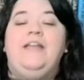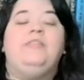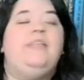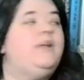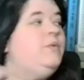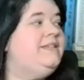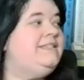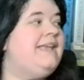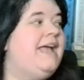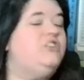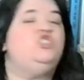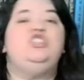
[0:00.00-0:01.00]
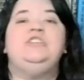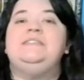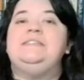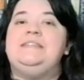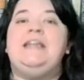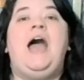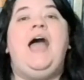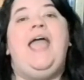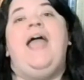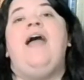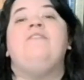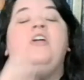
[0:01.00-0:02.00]
Like we said, she does not
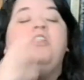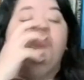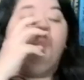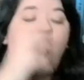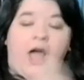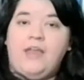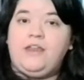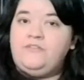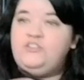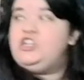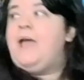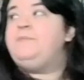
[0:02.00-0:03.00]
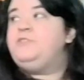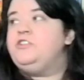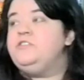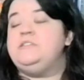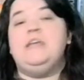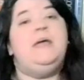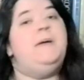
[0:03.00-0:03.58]
have a lot of chapters,